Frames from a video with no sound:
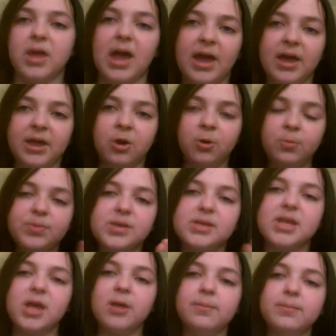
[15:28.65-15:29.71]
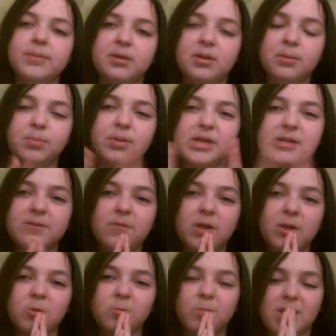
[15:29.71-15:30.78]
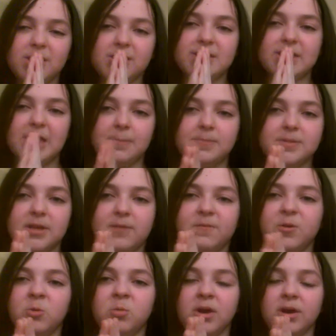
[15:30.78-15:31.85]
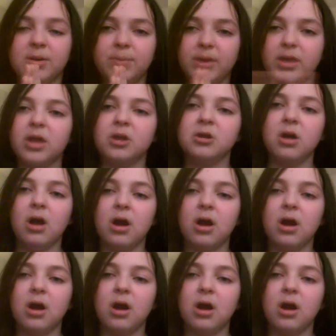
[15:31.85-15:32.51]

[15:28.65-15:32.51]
I hope this helped. Please follow my steps if you are a beginner